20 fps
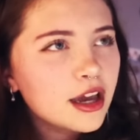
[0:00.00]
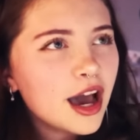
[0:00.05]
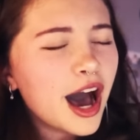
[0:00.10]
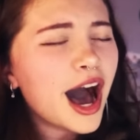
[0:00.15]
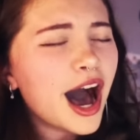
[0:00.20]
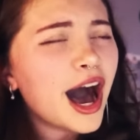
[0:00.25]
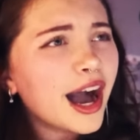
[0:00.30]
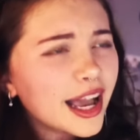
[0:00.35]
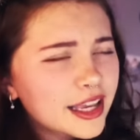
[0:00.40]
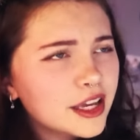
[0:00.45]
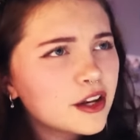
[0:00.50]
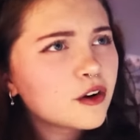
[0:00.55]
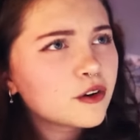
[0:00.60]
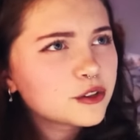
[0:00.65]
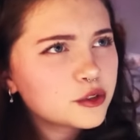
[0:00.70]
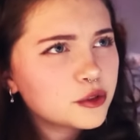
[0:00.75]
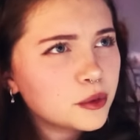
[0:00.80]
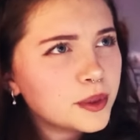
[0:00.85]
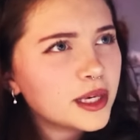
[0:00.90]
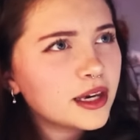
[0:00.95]
I can
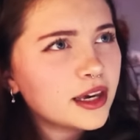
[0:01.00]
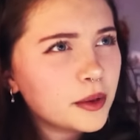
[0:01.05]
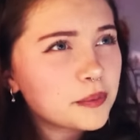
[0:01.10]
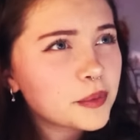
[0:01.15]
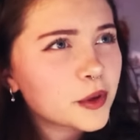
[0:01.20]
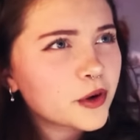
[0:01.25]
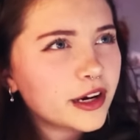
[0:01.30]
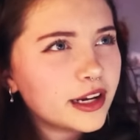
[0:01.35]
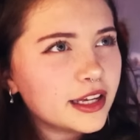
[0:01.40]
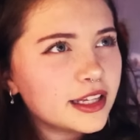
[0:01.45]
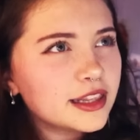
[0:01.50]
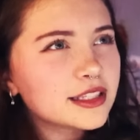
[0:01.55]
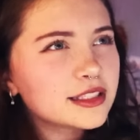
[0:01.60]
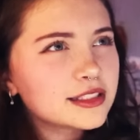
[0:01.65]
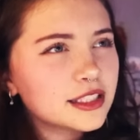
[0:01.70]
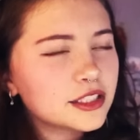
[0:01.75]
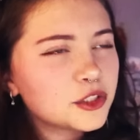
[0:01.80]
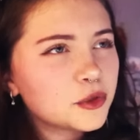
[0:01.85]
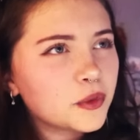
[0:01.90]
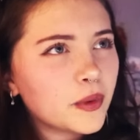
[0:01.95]
also be a hypocrite in this
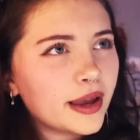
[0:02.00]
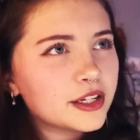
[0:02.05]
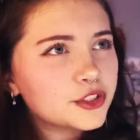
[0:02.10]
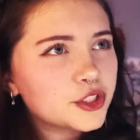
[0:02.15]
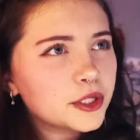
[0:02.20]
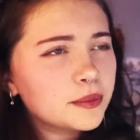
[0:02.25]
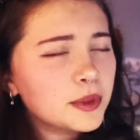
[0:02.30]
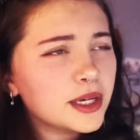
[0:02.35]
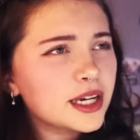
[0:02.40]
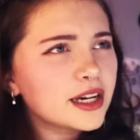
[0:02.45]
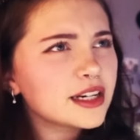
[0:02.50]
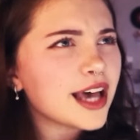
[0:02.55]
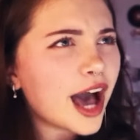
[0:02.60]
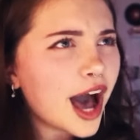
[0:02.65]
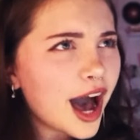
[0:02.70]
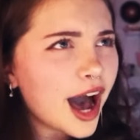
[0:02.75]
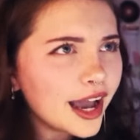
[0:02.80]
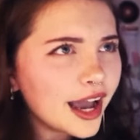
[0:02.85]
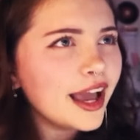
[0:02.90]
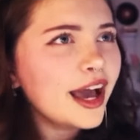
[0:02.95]
situation because
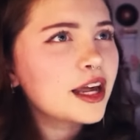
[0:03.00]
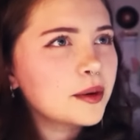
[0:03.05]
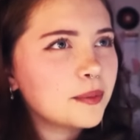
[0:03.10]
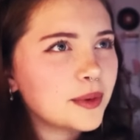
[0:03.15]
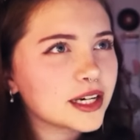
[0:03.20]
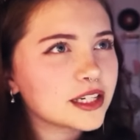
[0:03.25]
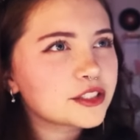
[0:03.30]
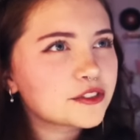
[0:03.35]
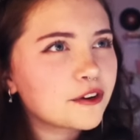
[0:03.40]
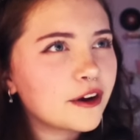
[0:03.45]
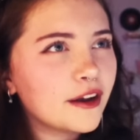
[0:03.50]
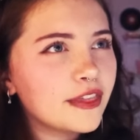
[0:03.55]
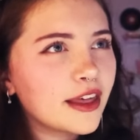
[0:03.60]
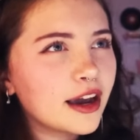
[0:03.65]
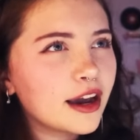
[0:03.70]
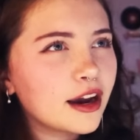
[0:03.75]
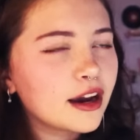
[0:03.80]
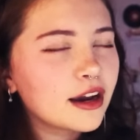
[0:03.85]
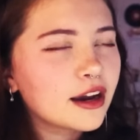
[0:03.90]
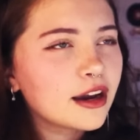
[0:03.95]
I had a best friend
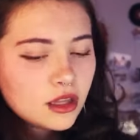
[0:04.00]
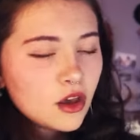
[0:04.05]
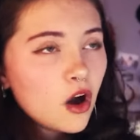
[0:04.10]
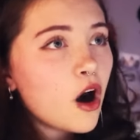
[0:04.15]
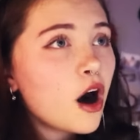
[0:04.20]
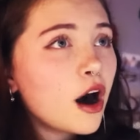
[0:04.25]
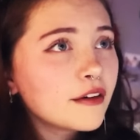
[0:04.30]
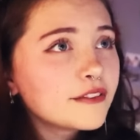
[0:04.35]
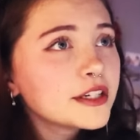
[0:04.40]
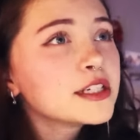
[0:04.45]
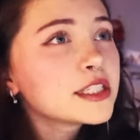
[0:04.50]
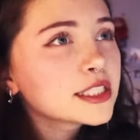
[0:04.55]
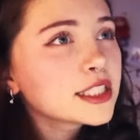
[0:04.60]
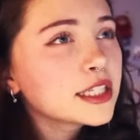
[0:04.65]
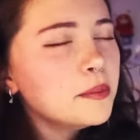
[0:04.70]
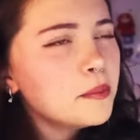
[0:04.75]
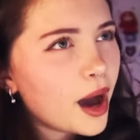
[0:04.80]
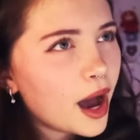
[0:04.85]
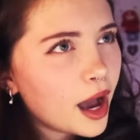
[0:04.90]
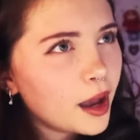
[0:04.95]
there. Obviously,
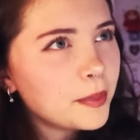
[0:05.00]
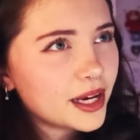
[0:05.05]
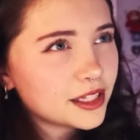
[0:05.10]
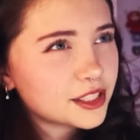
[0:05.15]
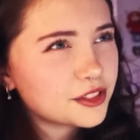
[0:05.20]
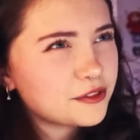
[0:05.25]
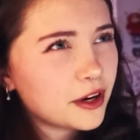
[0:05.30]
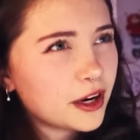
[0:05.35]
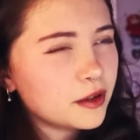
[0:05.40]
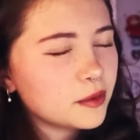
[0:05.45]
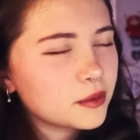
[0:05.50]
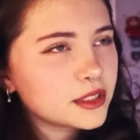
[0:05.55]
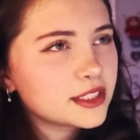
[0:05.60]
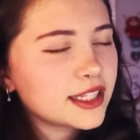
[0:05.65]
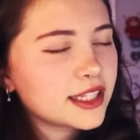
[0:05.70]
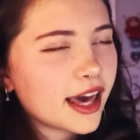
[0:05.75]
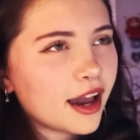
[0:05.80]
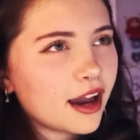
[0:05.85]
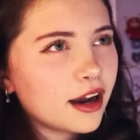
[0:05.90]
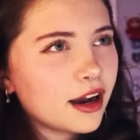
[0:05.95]
my best friend was
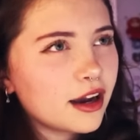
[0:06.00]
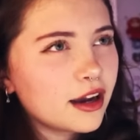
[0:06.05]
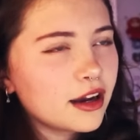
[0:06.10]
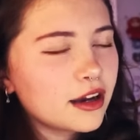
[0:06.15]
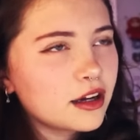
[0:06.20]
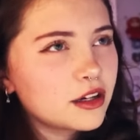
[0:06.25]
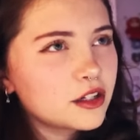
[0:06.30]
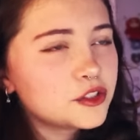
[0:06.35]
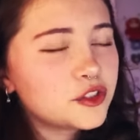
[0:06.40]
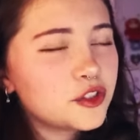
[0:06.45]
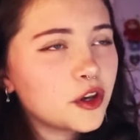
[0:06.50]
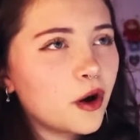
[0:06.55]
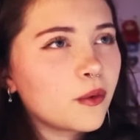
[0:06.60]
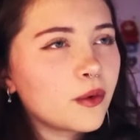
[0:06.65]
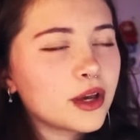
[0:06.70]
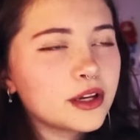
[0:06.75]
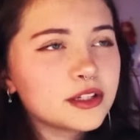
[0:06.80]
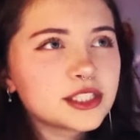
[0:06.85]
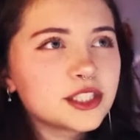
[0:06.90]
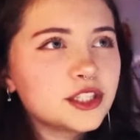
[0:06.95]
there. So
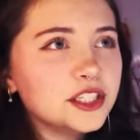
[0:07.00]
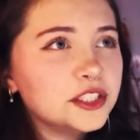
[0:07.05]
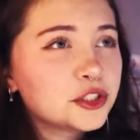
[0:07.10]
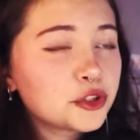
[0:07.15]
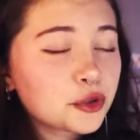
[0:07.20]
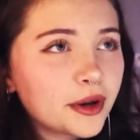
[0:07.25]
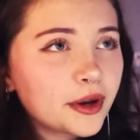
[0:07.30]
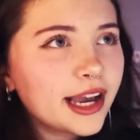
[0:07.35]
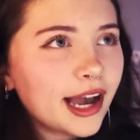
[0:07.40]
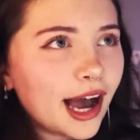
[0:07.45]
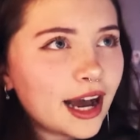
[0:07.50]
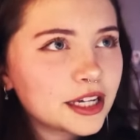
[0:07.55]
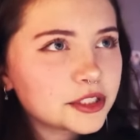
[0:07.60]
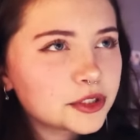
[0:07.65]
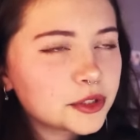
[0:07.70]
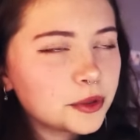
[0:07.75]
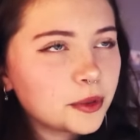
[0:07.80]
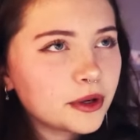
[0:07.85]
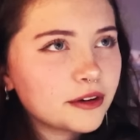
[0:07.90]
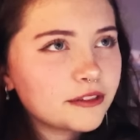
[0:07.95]
it's these three guys
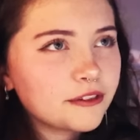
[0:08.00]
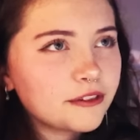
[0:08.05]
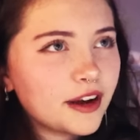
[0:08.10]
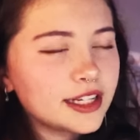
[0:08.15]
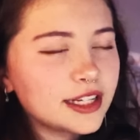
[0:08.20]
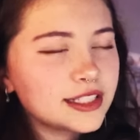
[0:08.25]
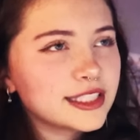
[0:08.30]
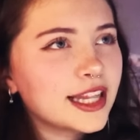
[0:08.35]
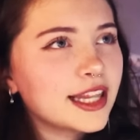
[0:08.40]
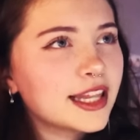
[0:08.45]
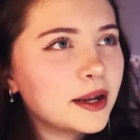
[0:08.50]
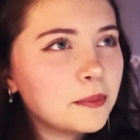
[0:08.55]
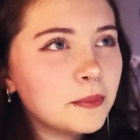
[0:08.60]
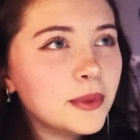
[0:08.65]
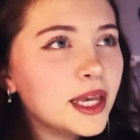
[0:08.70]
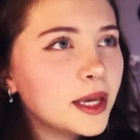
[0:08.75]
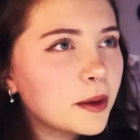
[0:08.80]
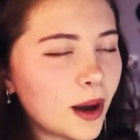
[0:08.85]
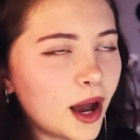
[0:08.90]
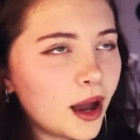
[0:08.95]
who were friends and then
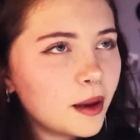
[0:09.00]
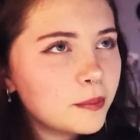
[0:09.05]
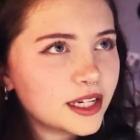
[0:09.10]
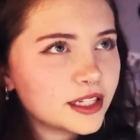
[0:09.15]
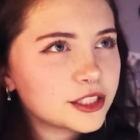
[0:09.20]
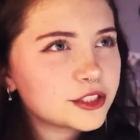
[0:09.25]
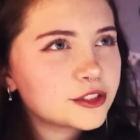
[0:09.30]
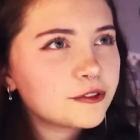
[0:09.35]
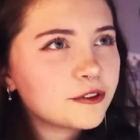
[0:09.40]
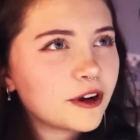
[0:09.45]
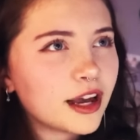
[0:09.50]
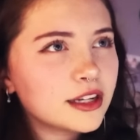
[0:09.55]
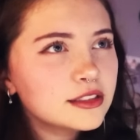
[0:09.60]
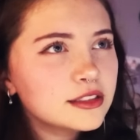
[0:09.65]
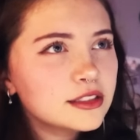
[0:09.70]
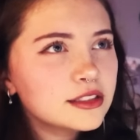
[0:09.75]
me and my best friend.